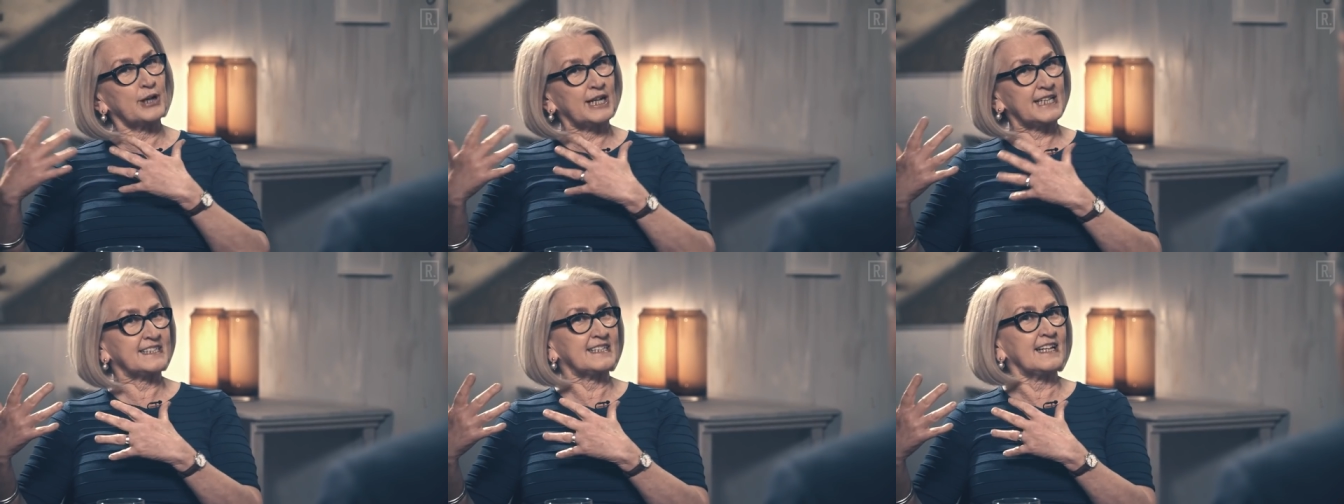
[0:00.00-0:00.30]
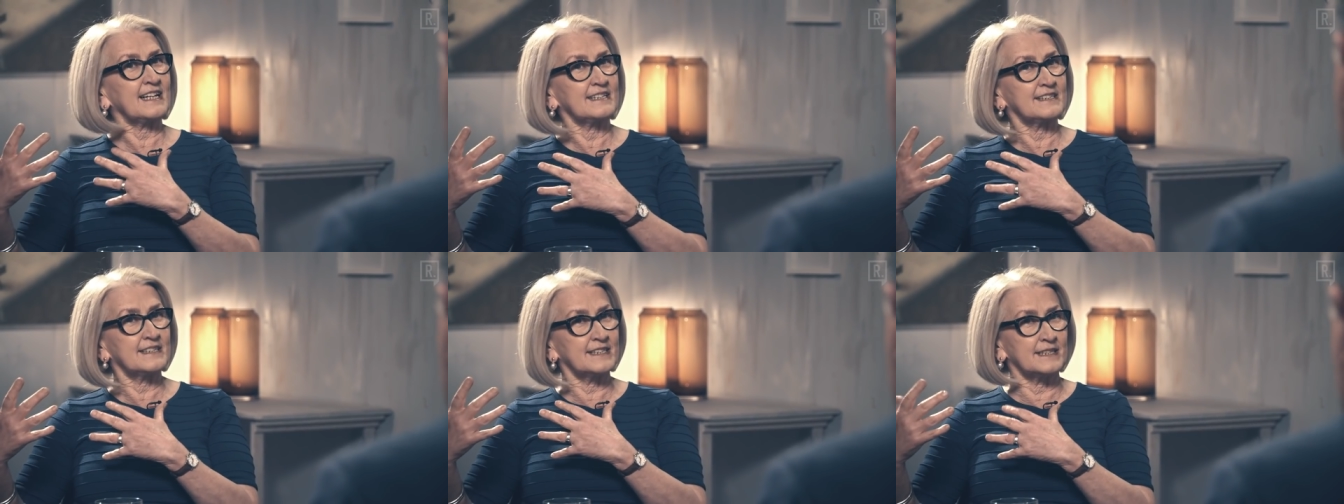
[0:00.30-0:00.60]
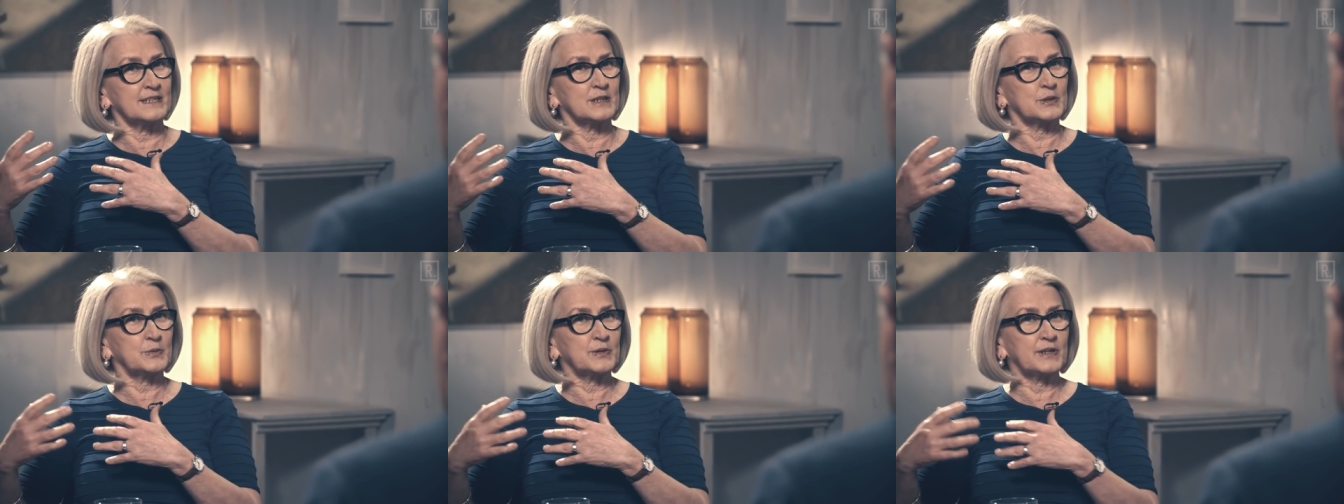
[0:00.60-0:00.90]
bright
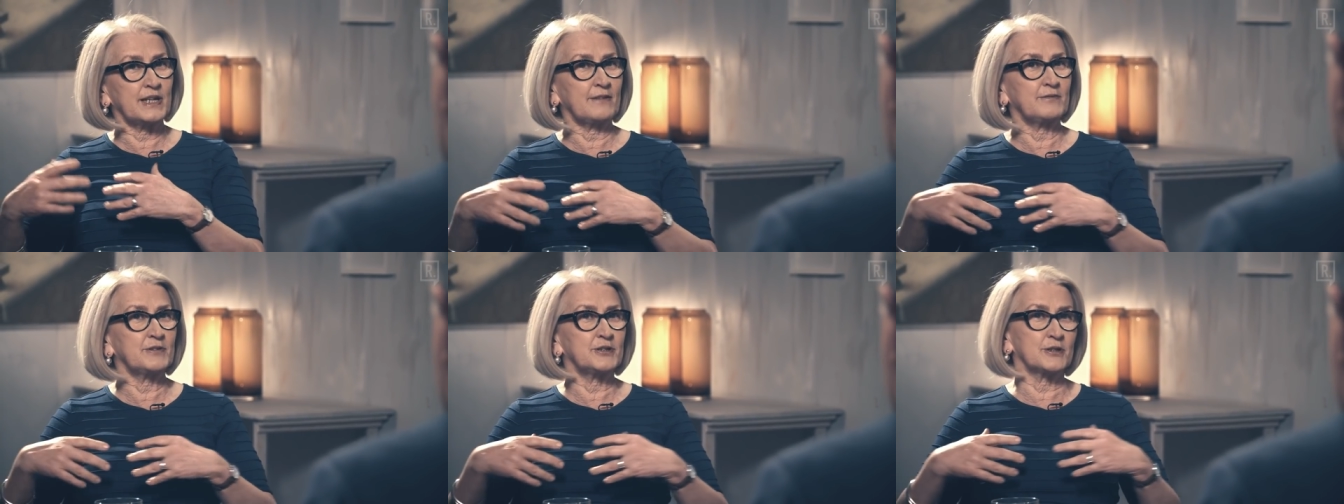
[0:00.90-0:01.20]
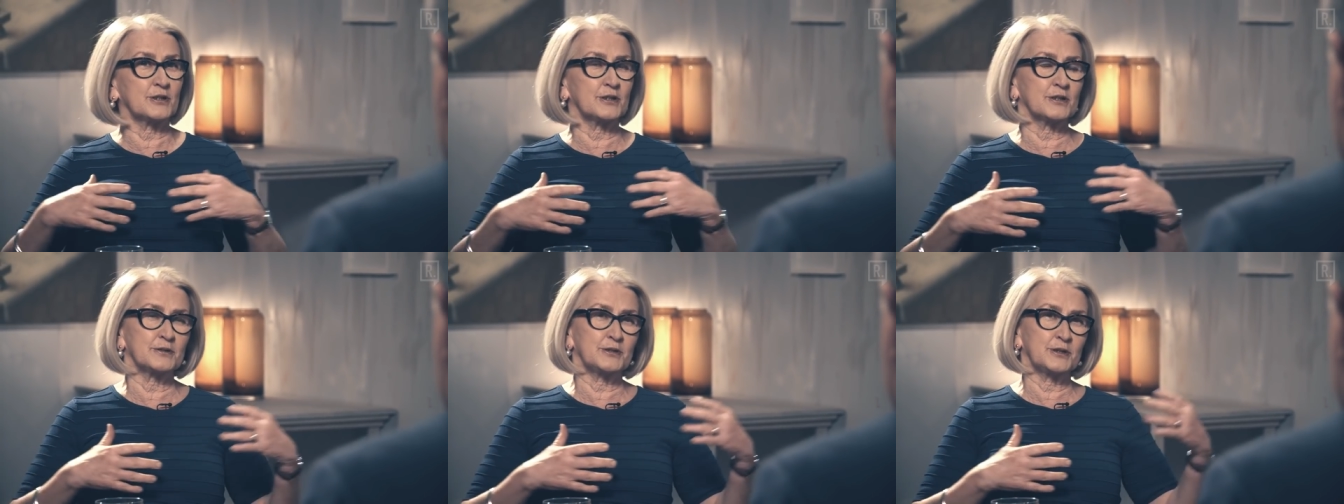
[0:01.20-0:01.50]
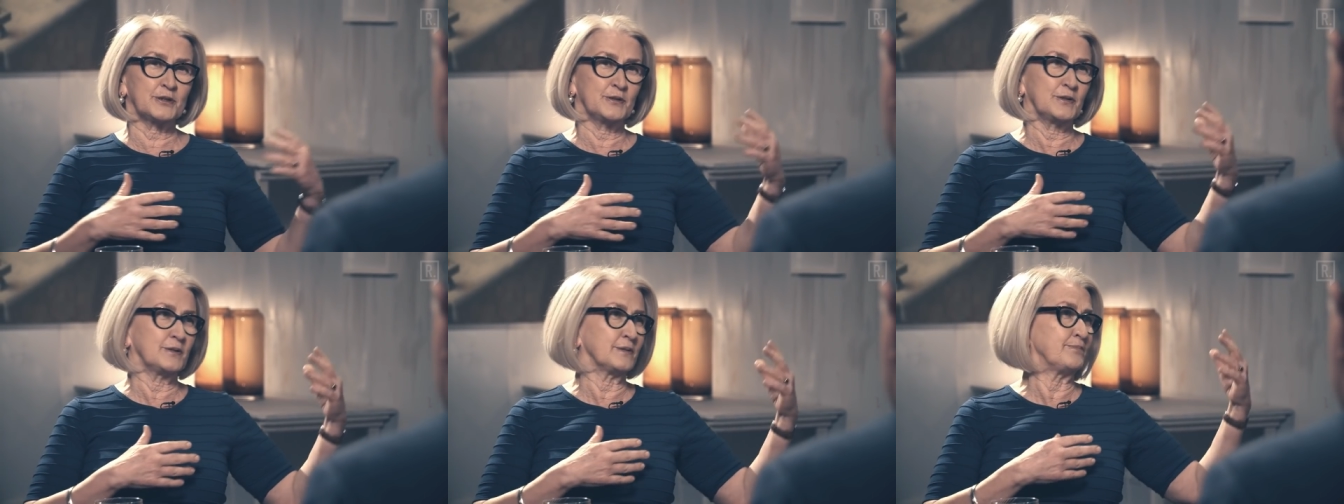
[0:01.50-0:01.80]
ideas would have to go
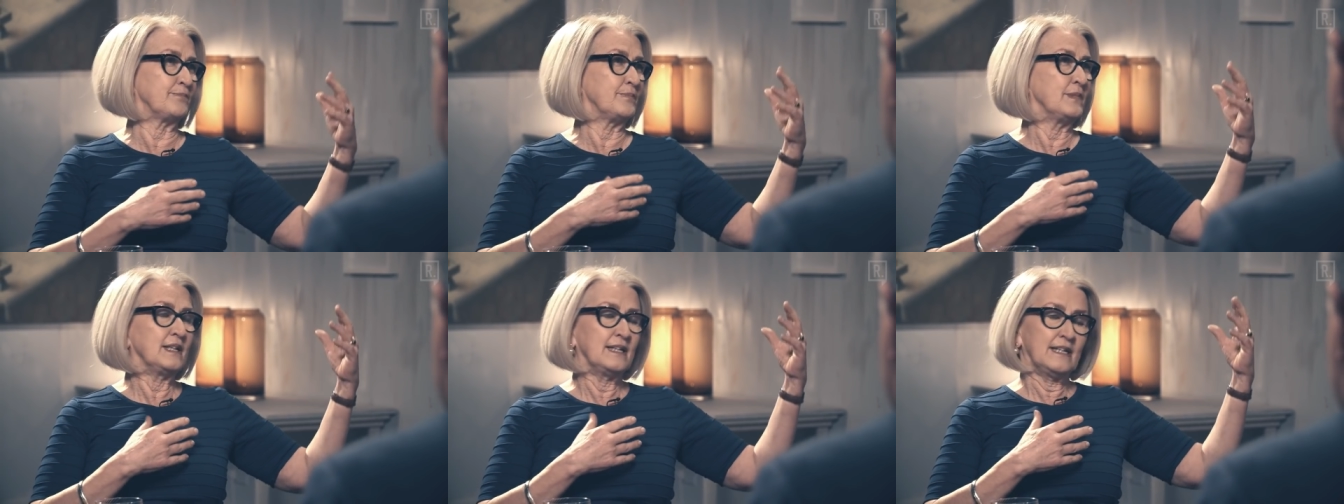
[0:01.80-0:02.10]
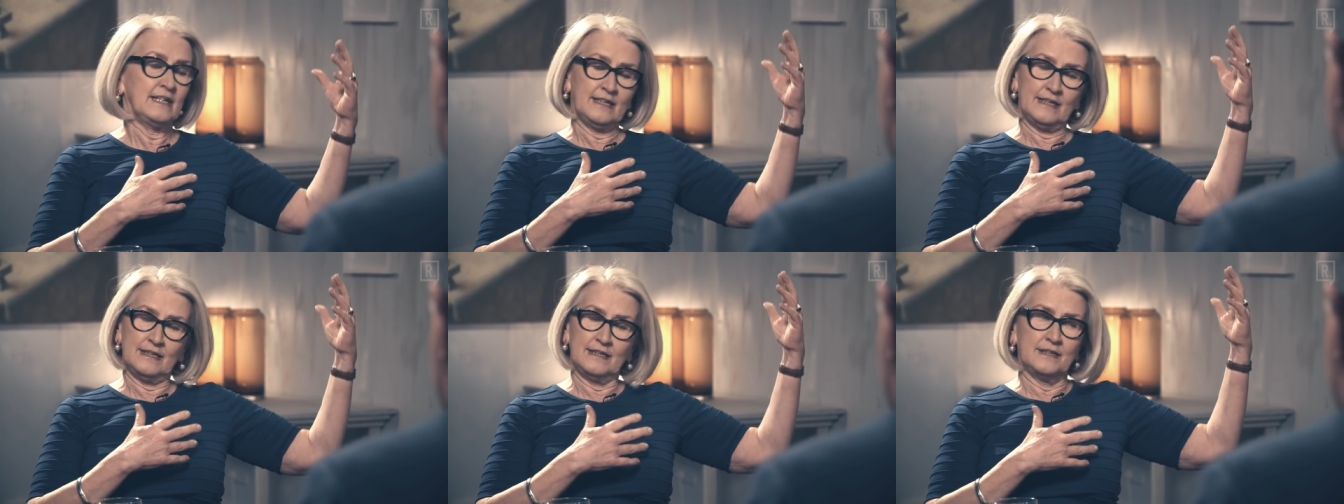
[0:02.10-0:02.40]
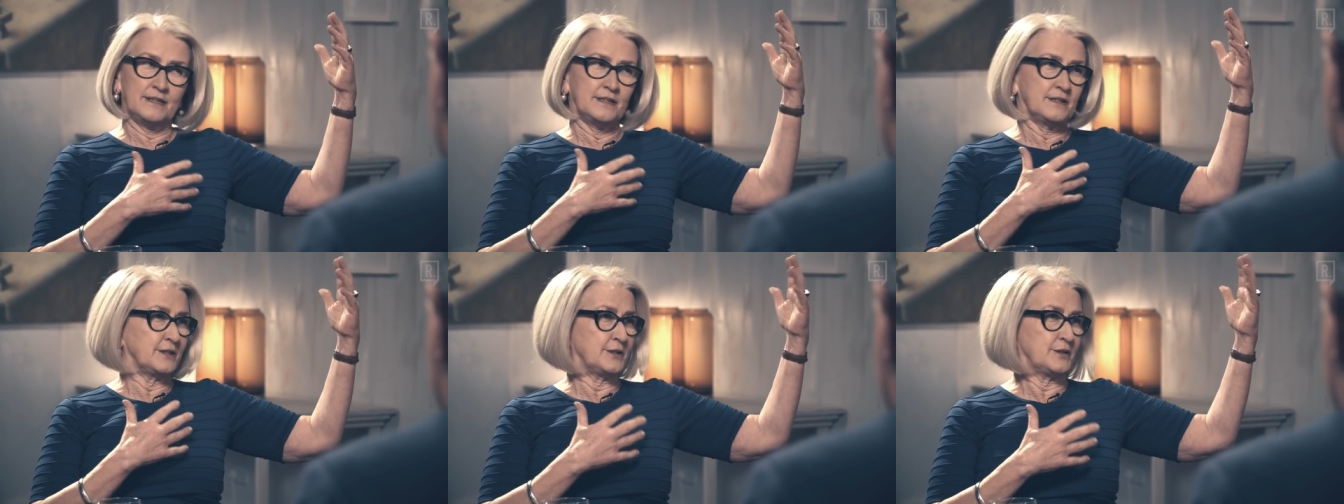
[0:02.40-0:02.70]
to
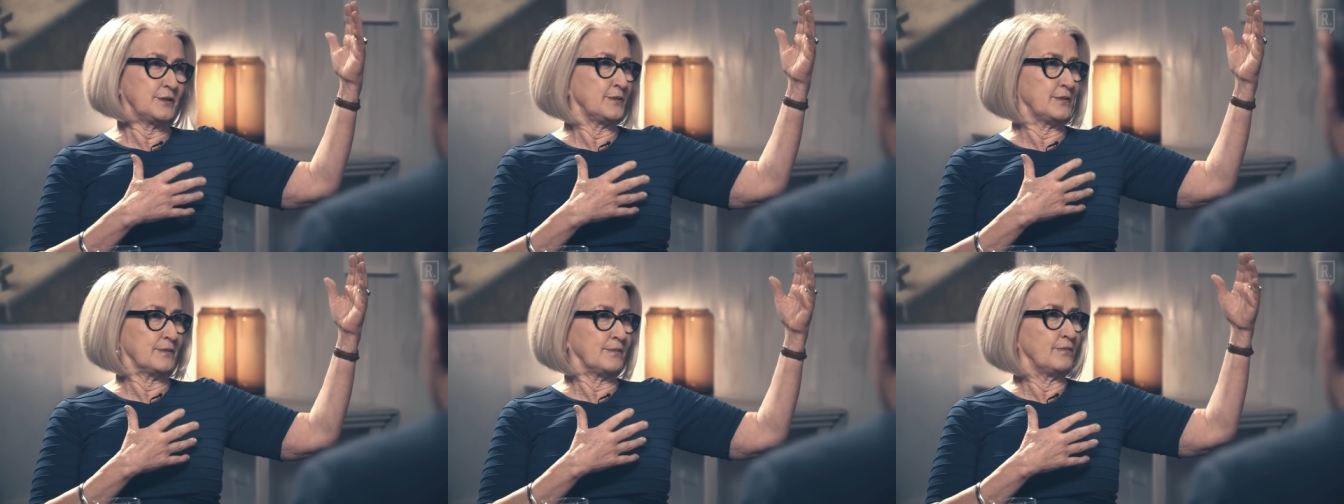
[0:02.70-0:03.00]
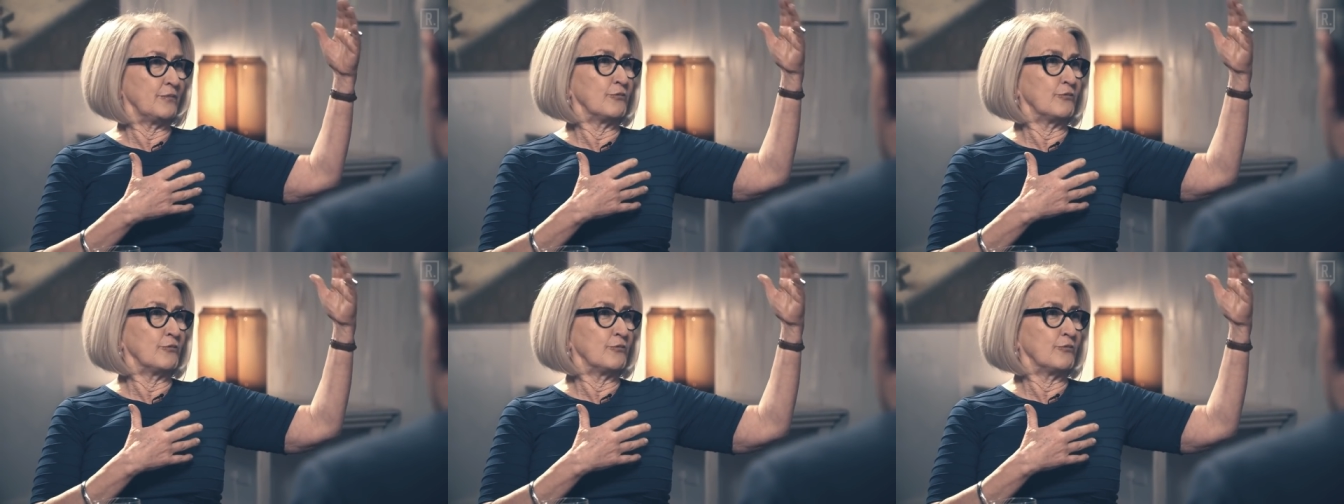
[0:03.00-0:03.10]
the